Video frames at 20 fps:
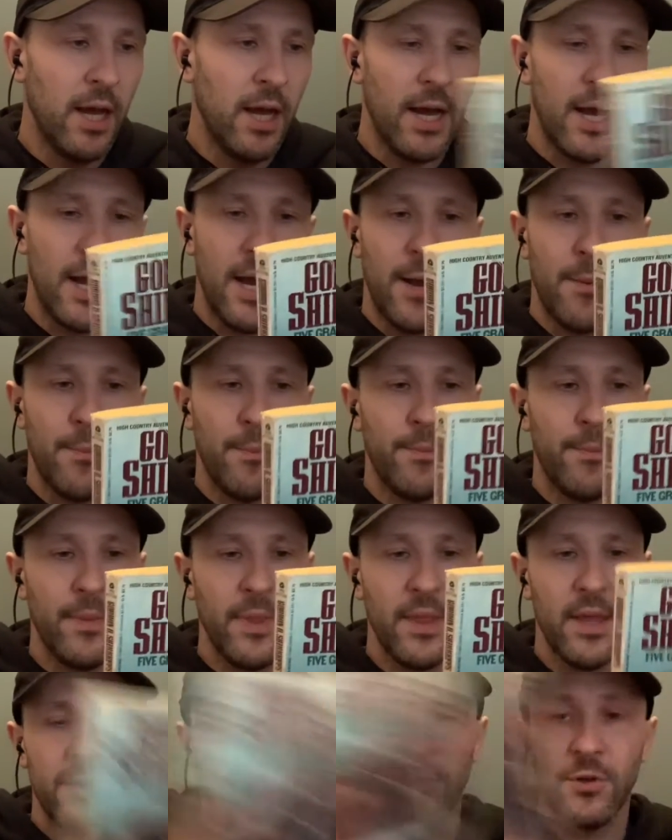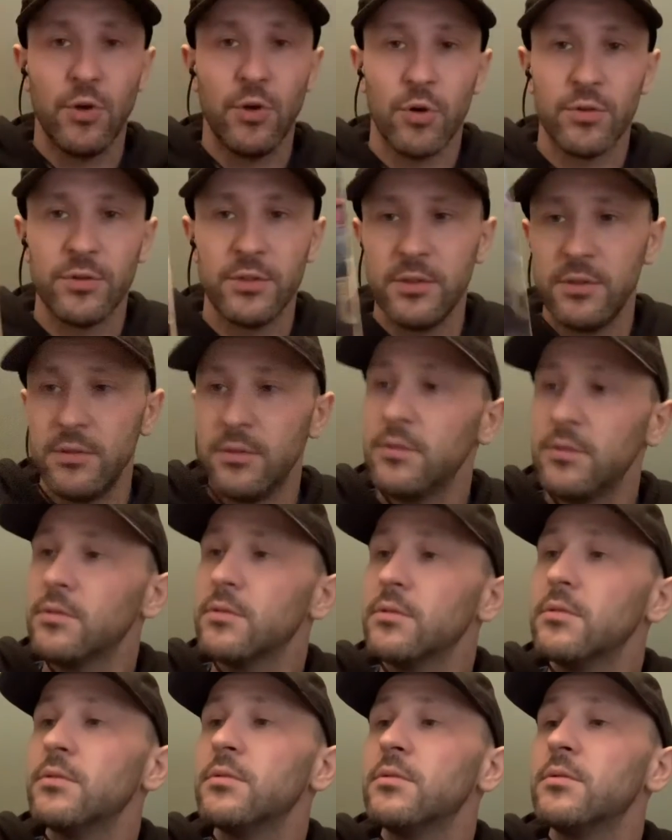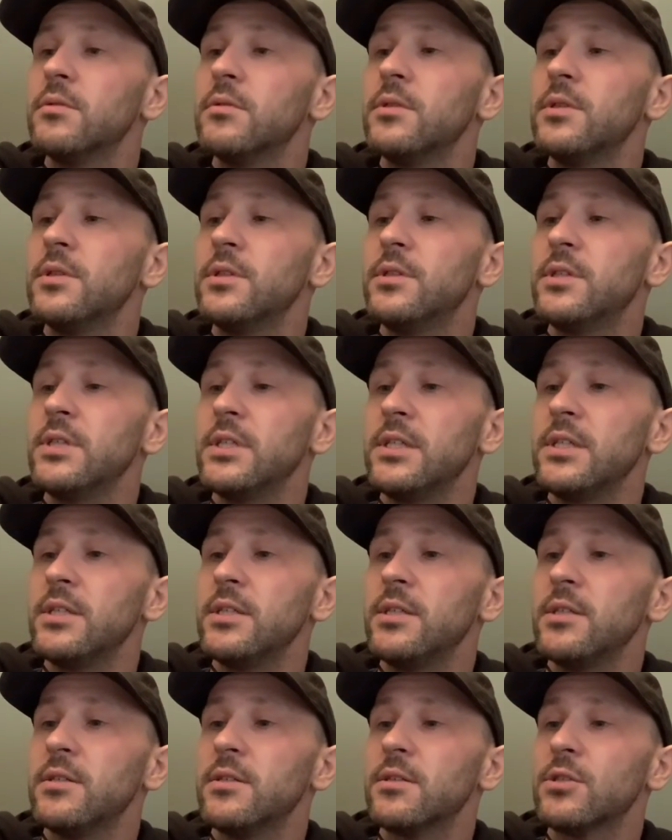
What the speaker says: I have Gordon D.